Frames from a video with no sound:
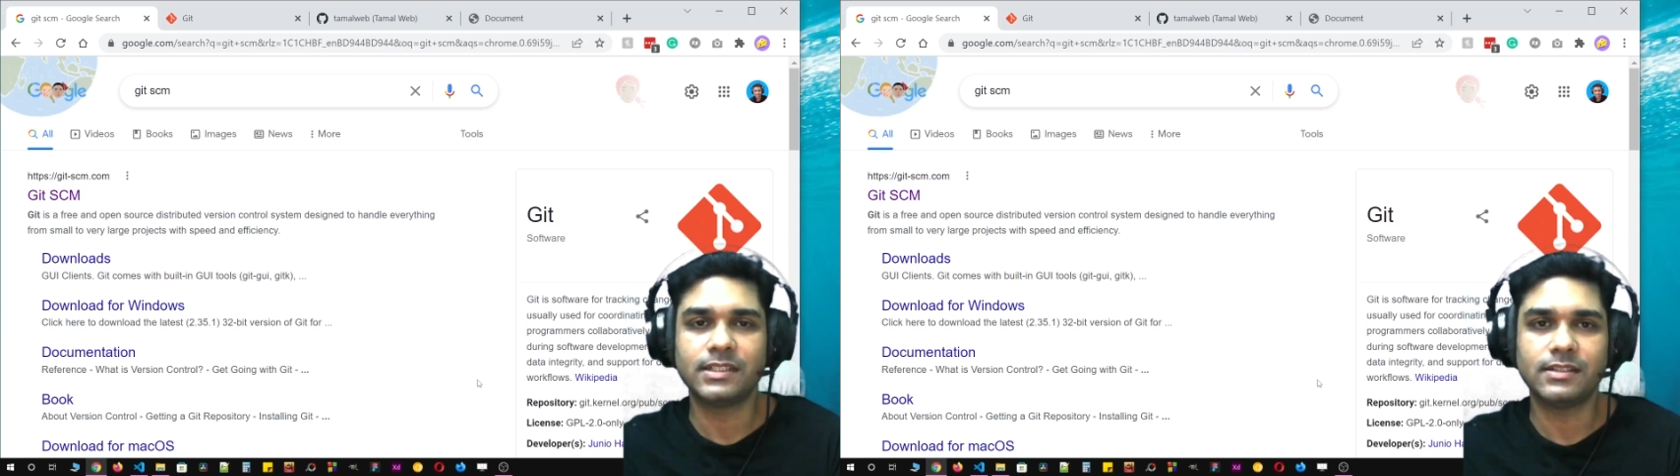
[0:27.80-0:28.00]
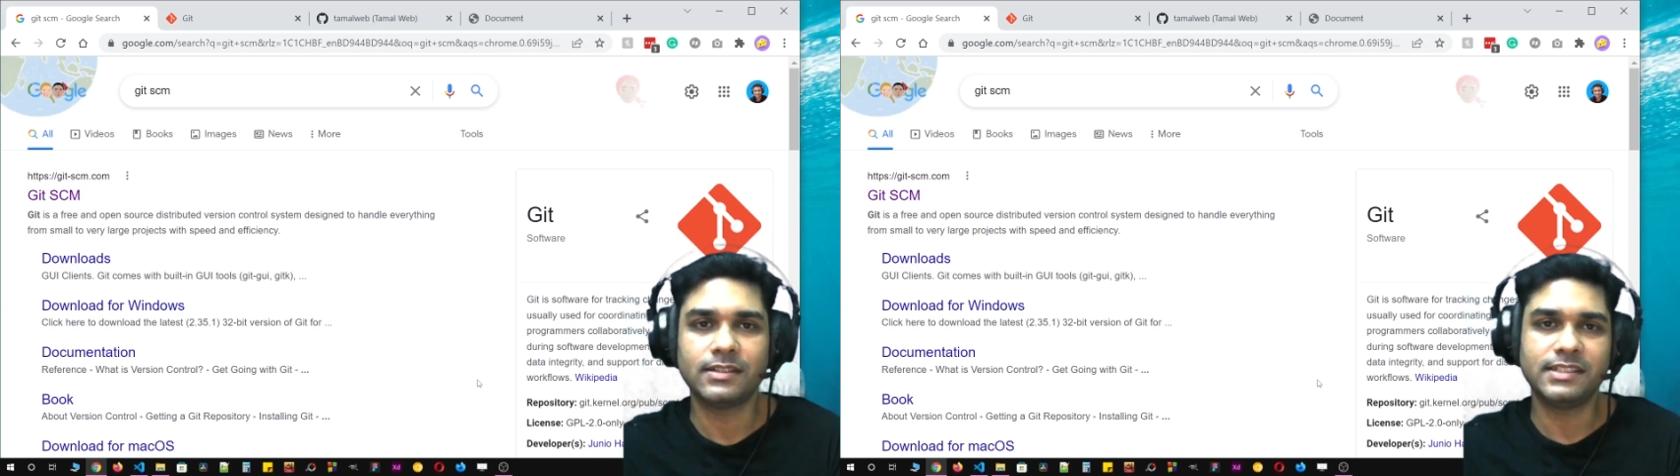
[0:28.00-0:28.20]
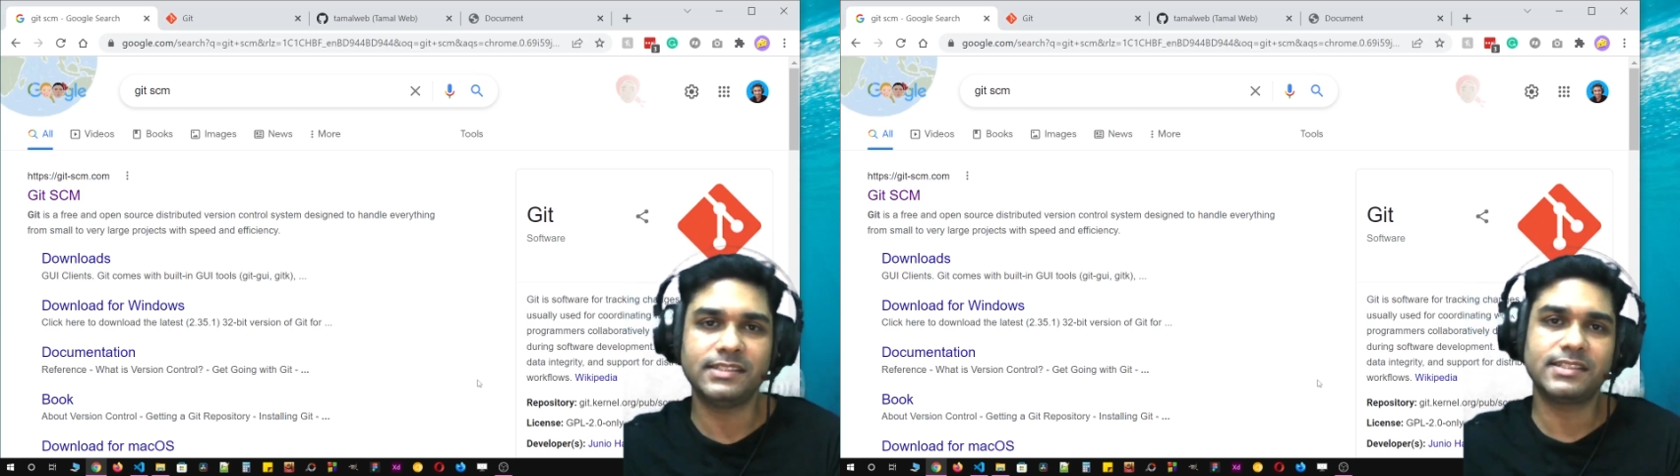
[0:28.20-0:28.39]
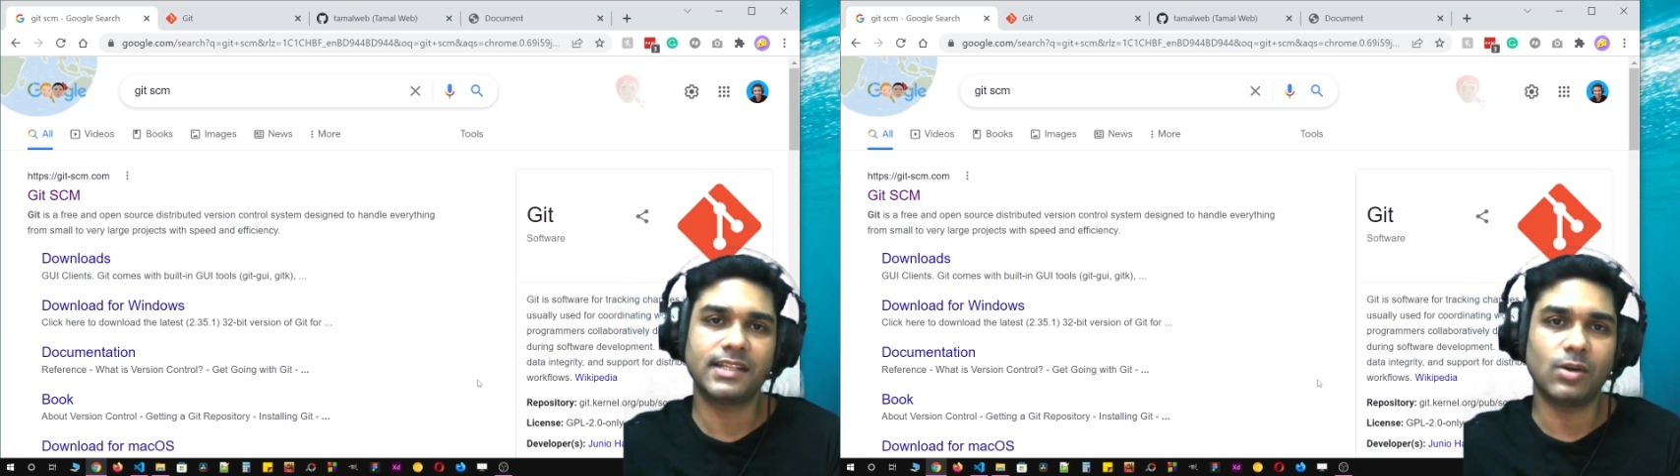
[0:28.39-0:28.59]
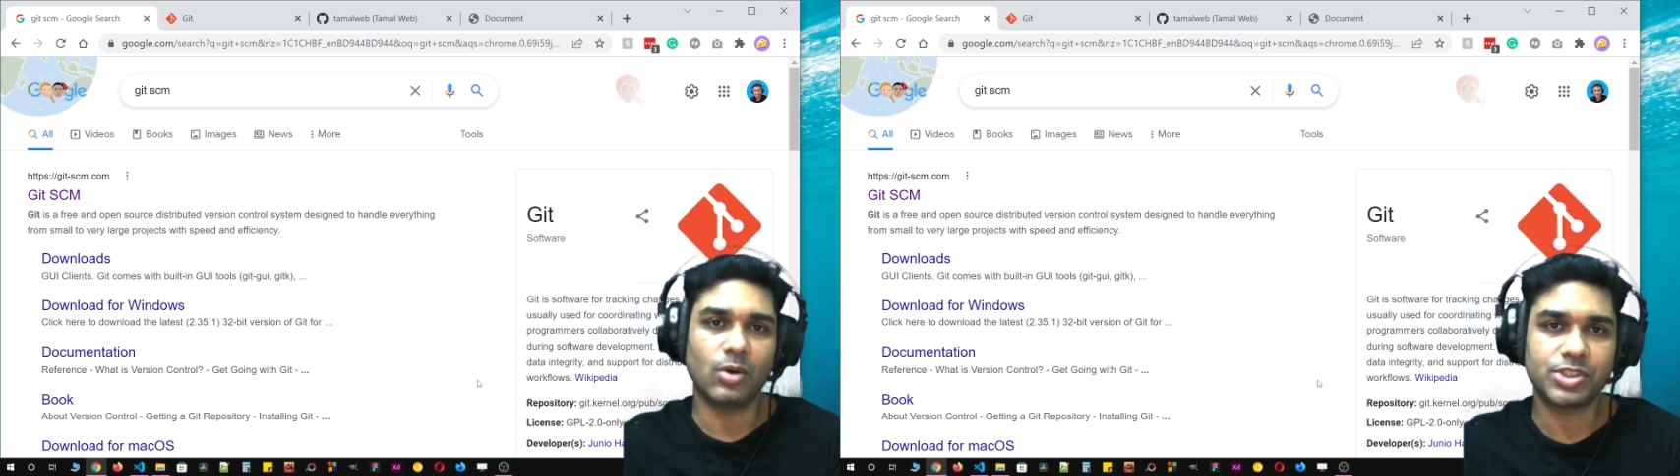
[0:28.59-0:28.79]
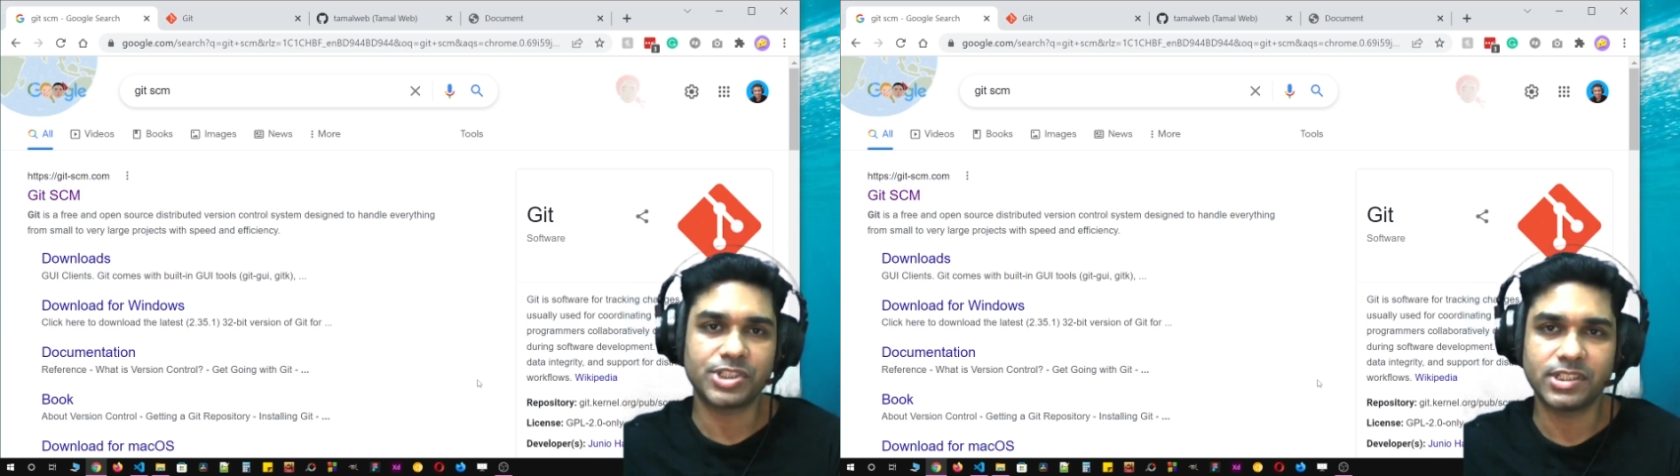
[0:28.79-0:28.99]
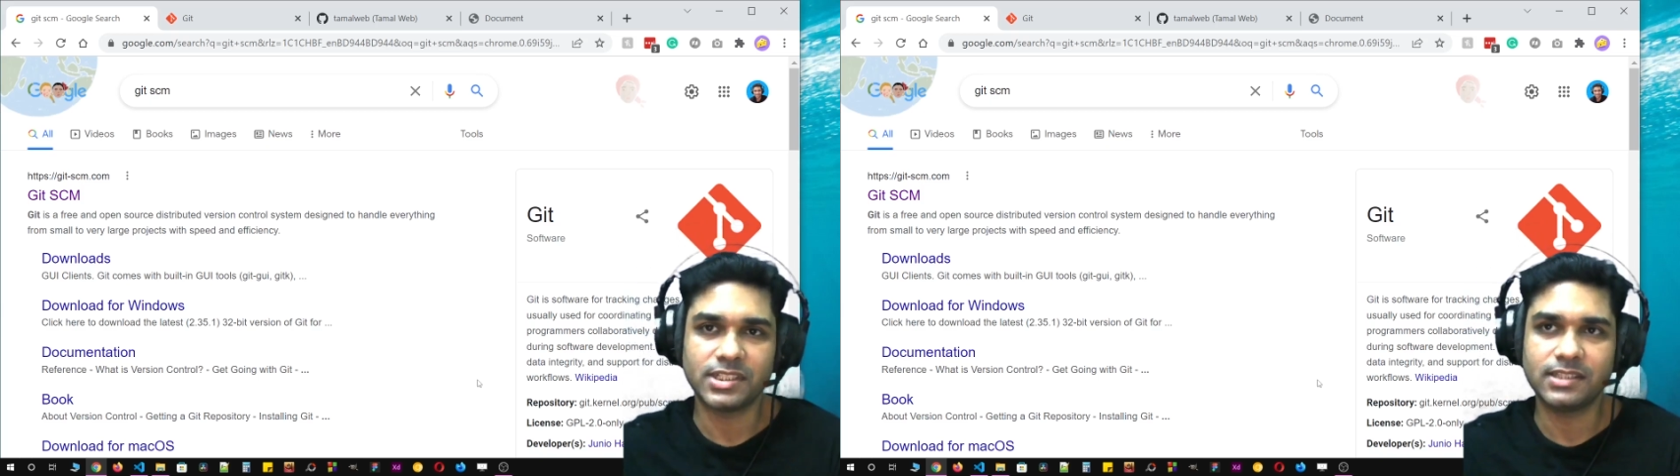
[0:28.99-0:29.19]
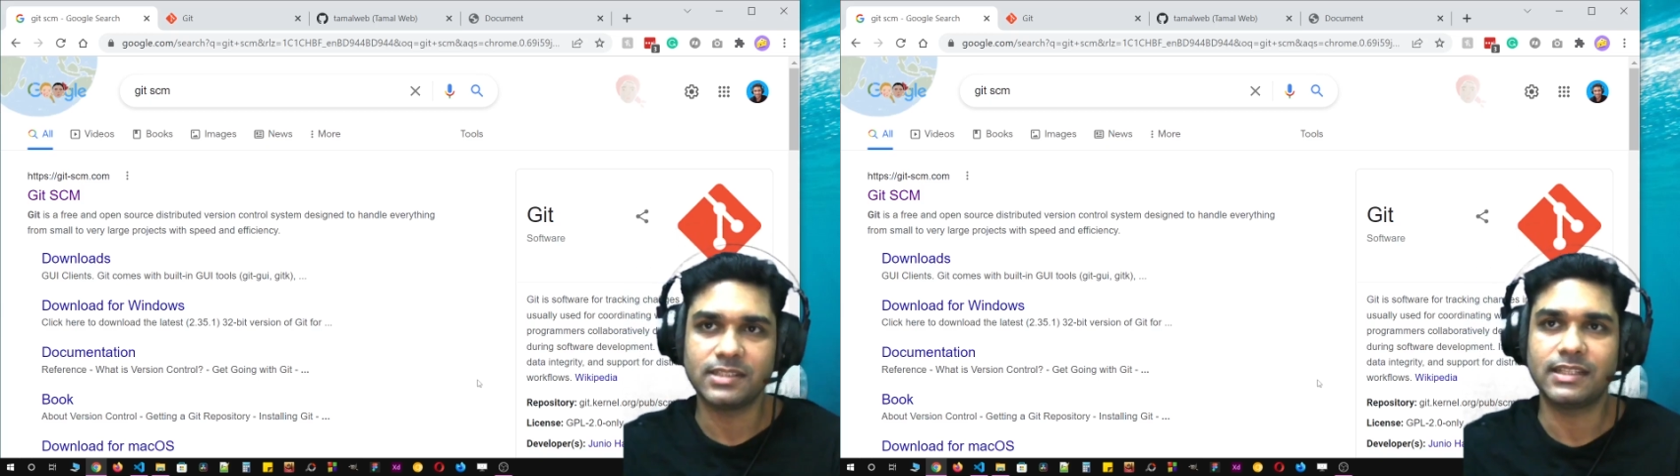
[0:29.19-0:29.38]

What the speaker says: DigitalOcean